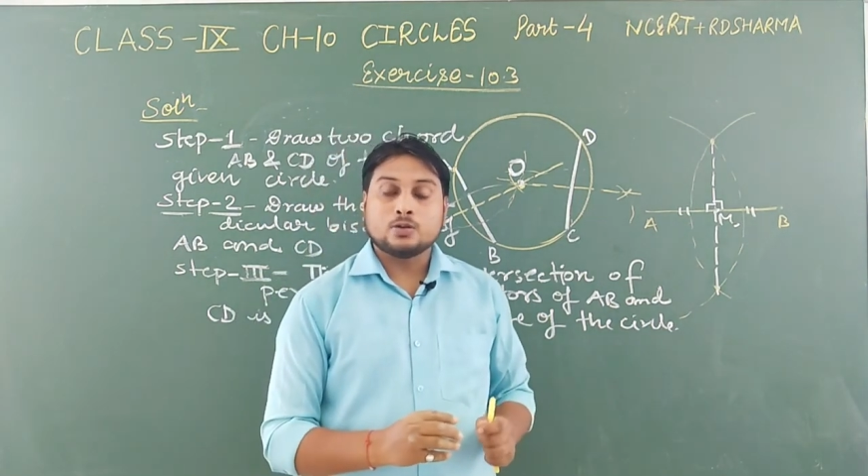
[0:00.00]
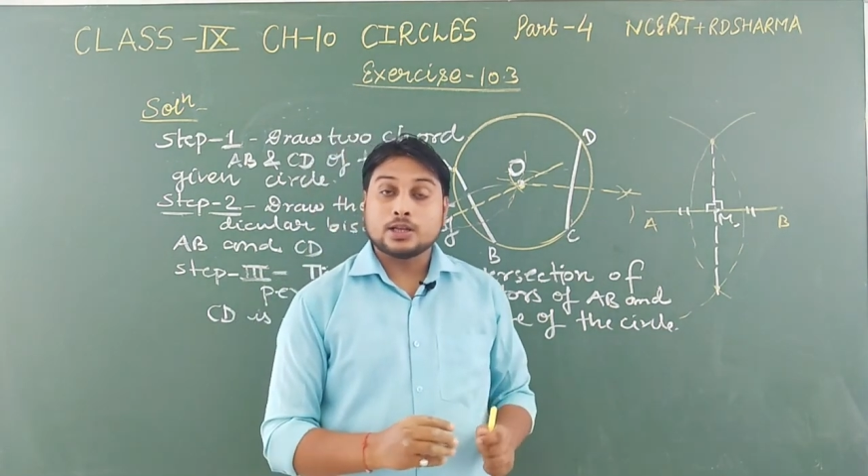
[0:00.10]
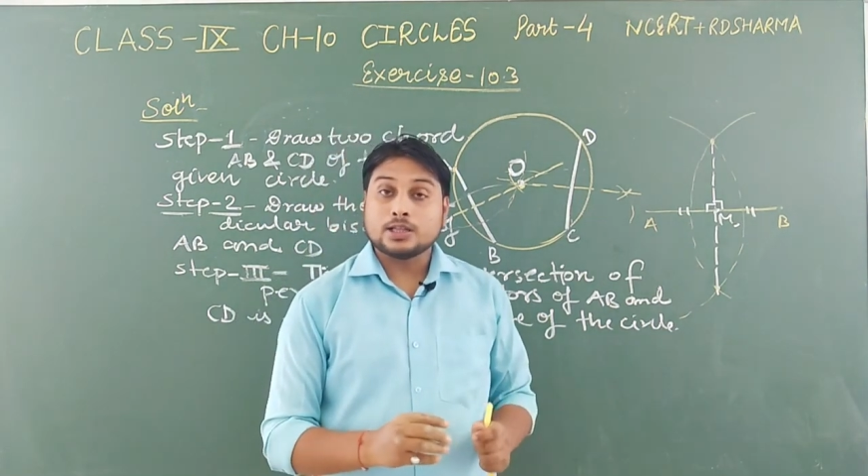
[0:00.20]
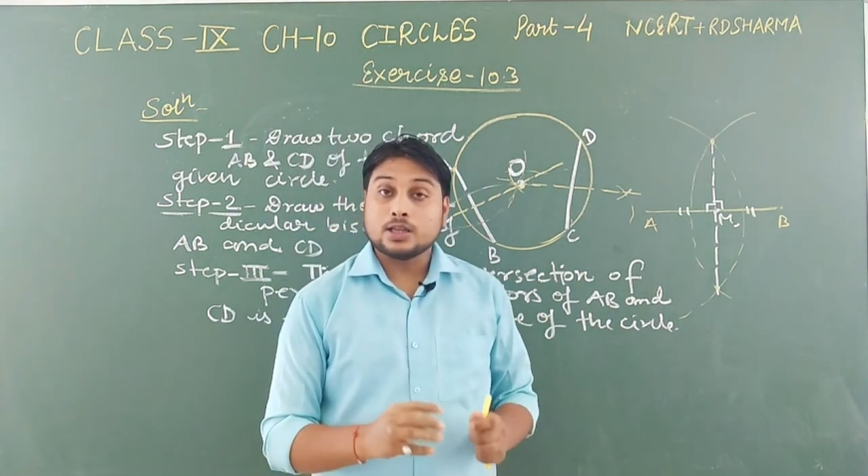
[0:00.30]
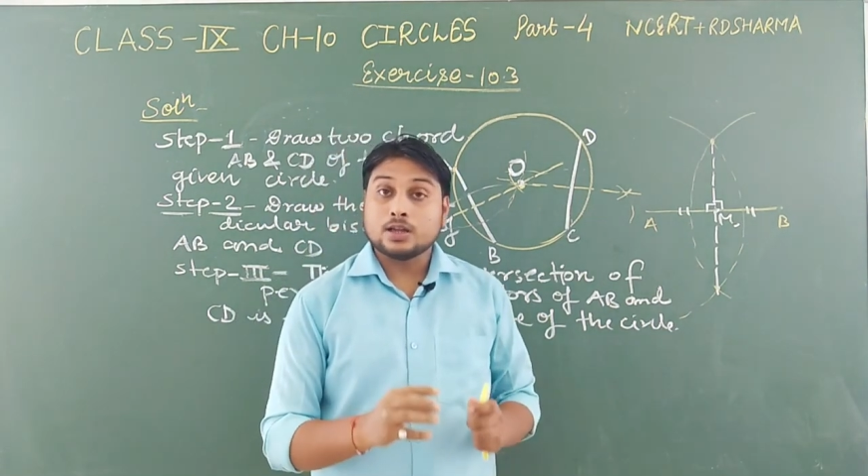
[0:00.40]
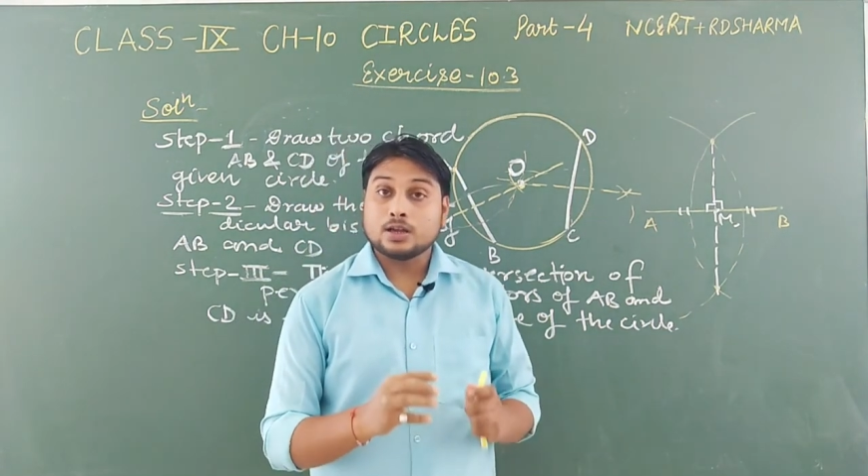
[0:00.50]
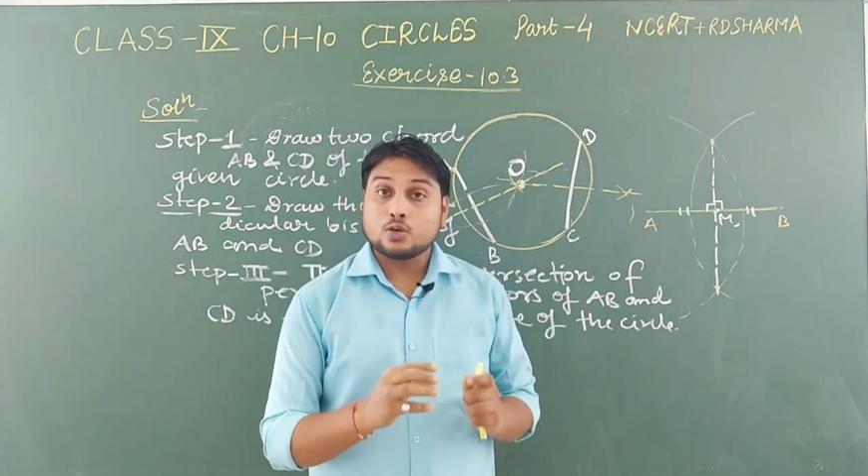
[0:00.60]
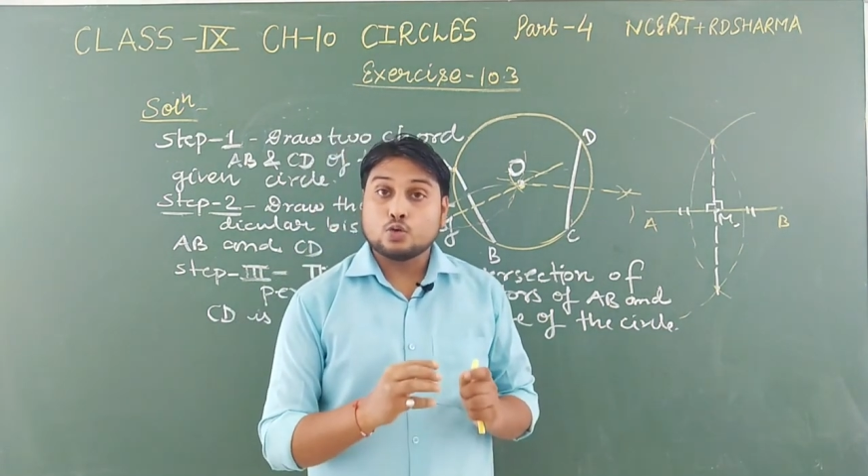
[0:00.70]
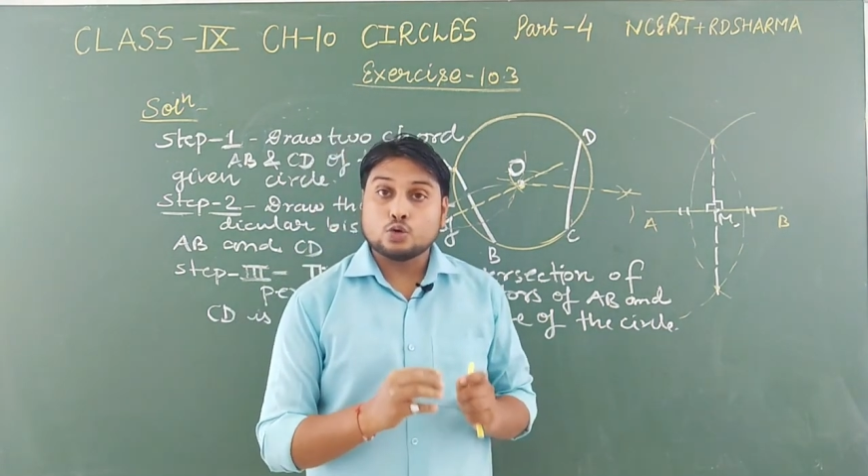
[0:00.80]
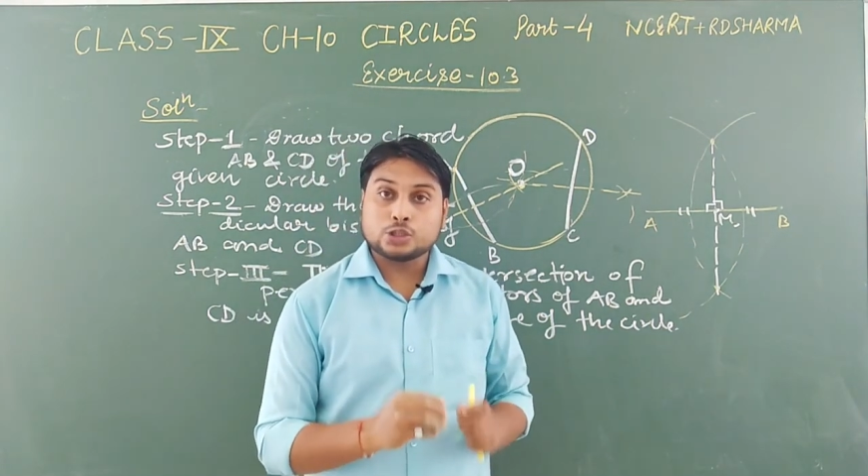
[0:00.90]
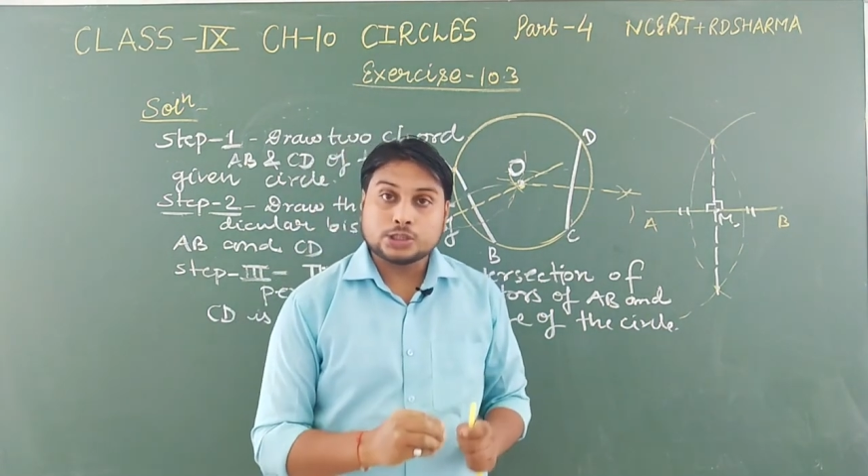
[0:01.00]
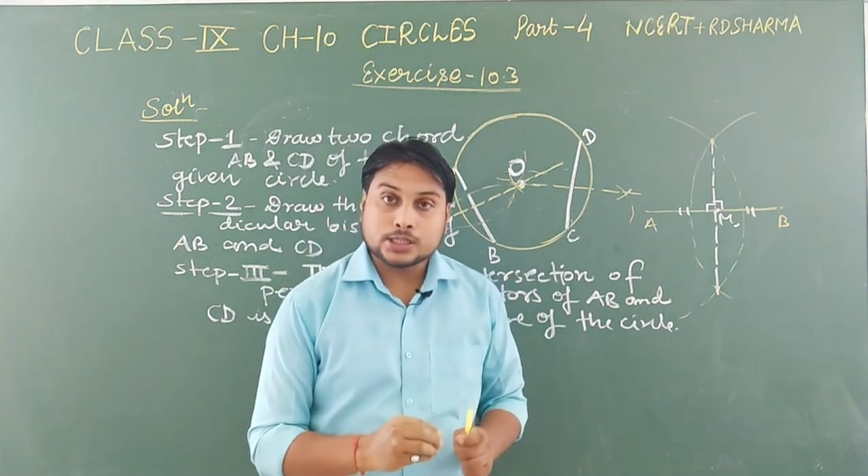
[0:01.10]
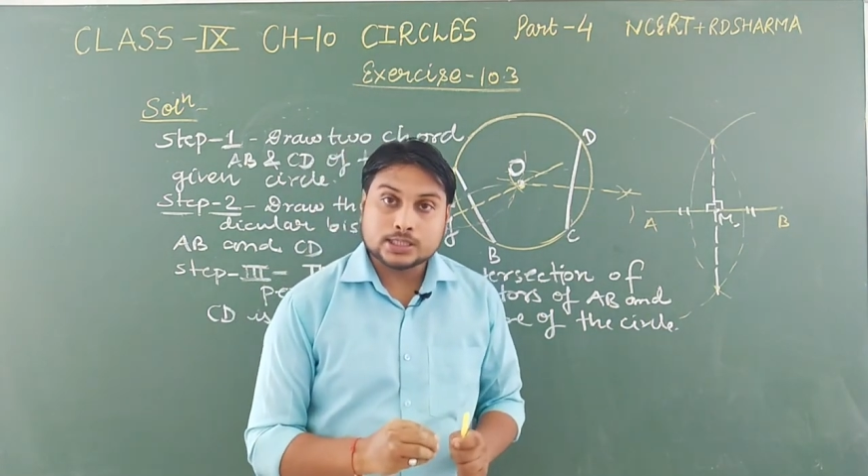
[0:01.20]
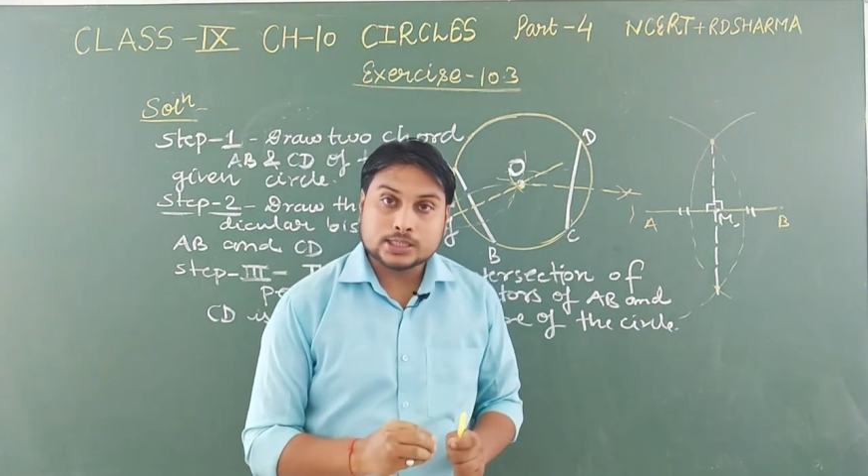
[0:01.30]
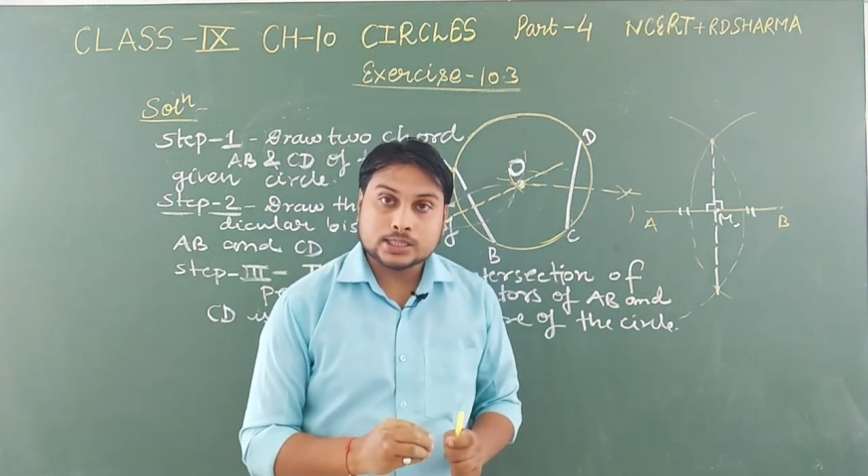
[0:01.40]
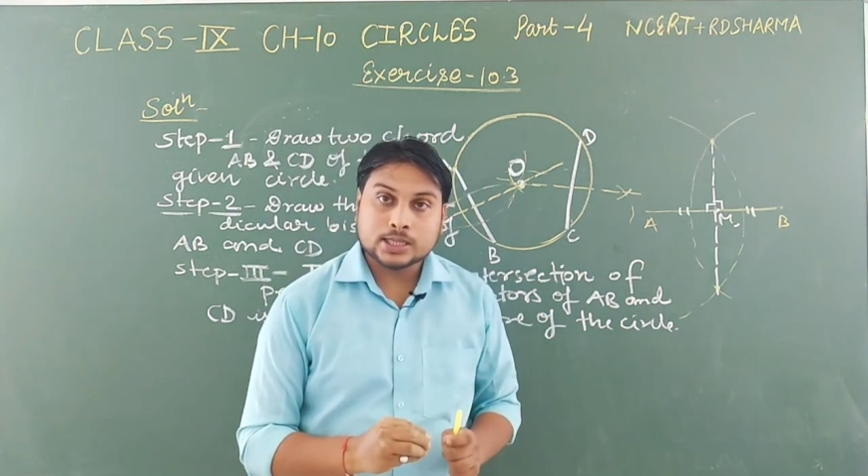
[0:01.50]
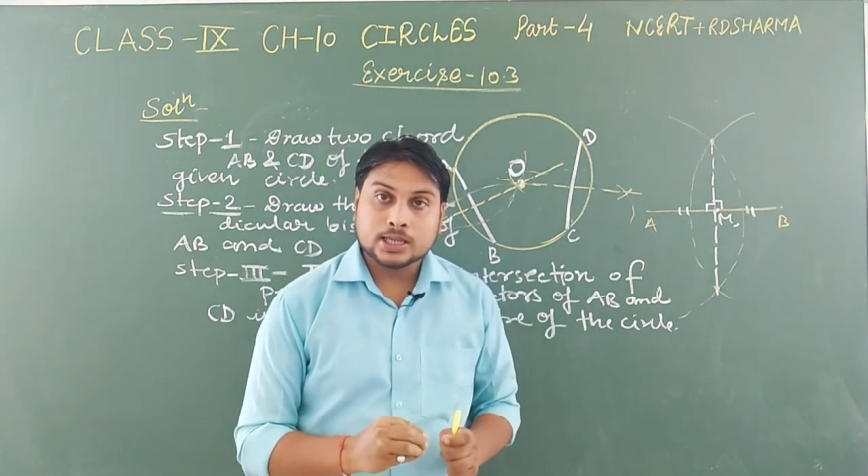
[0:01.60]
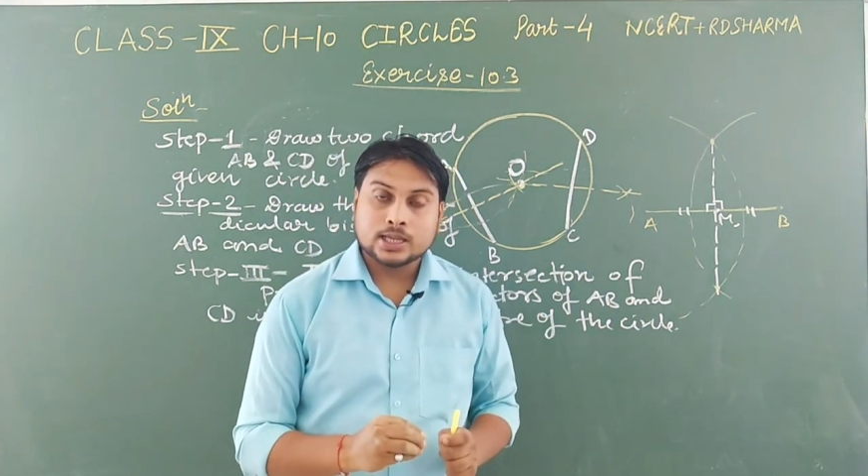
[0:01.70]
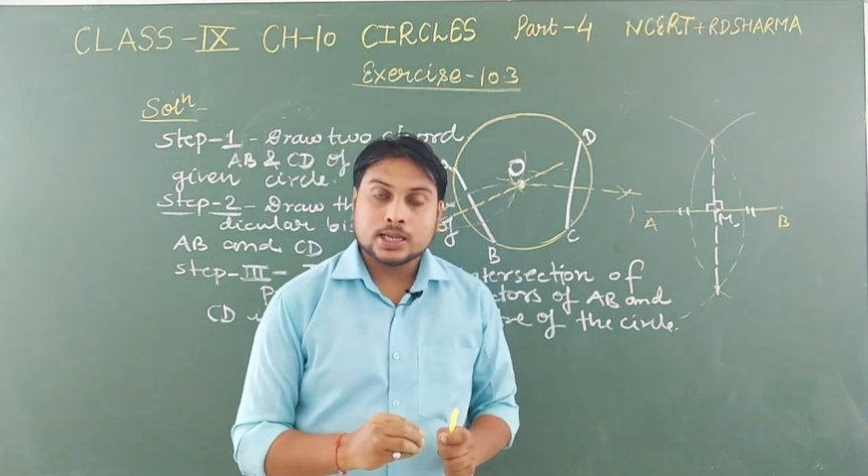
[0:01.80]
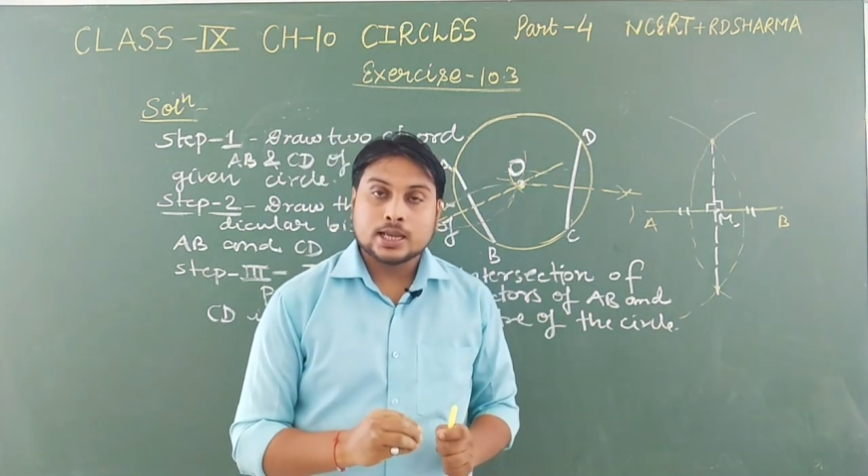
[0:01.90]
okay, the questions